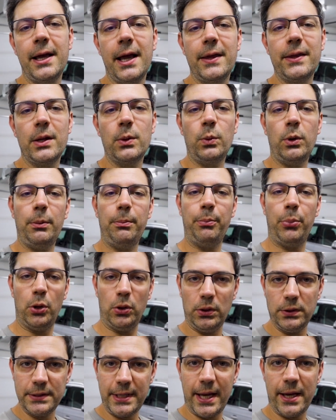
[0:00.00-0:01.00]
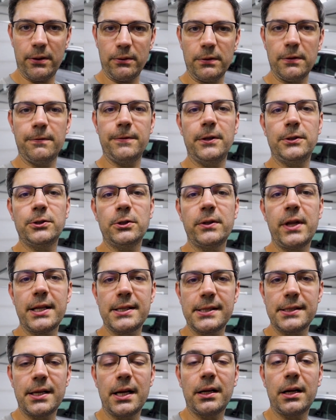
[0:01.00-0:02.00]
and then we'll pull down the filter
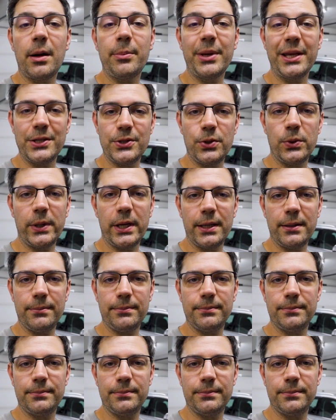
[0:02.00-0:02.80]
that's stuck up into it.